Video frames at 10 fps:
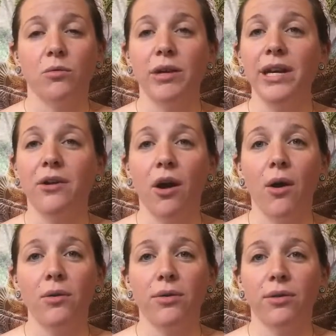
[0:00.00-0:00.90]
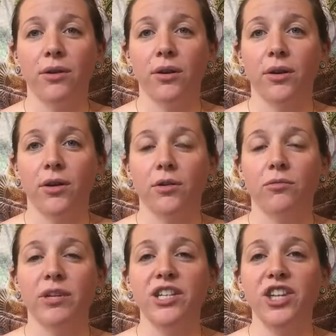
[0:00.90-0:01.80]
regrowth,
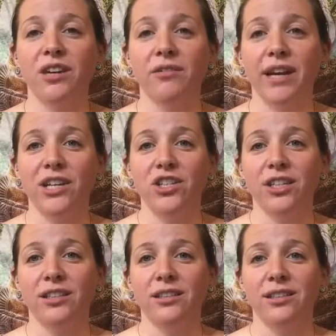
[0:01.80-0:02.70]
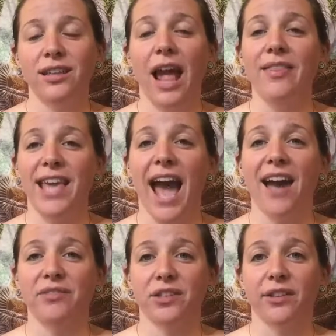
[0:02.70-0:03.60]
regeneration, and the
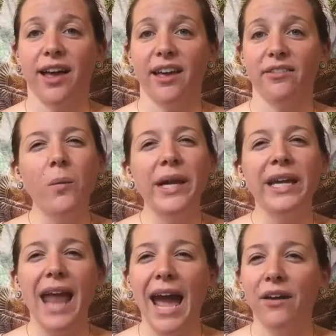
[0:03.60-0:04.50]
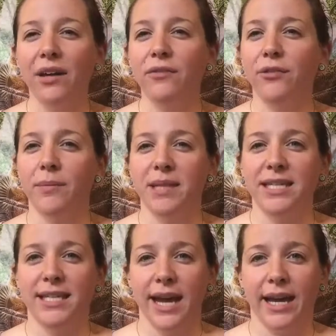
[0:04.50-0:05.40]
afterlife. What we inherit from the
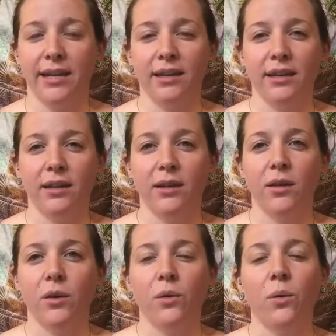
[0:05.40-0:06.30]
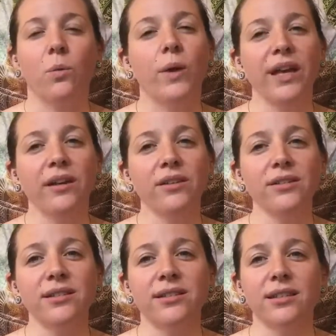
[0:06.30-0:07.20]
dead,
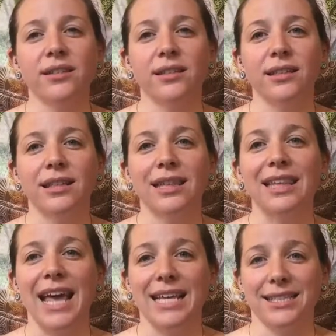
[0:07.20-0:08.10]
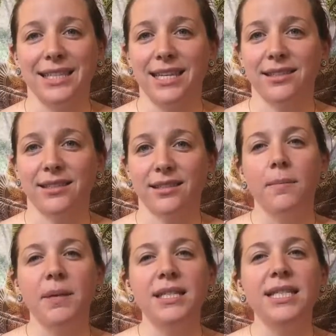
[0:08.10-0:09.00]
wills, legacies,
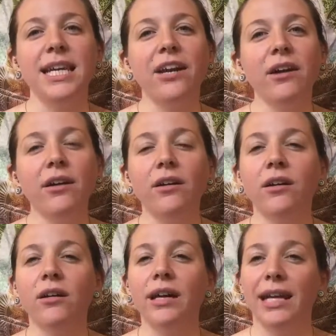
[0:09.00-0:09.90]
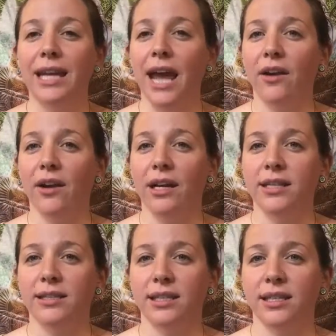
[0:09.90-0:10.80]
material
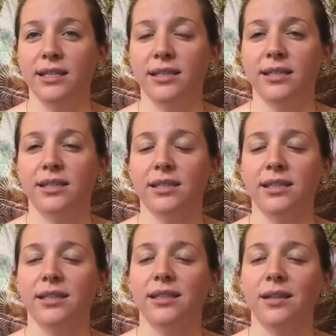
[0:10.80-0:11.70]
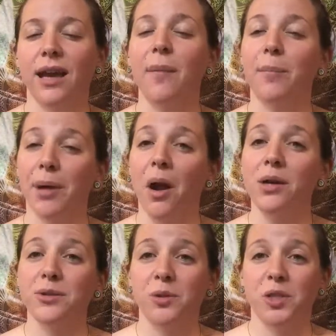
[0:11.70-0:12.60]
inheritances, but also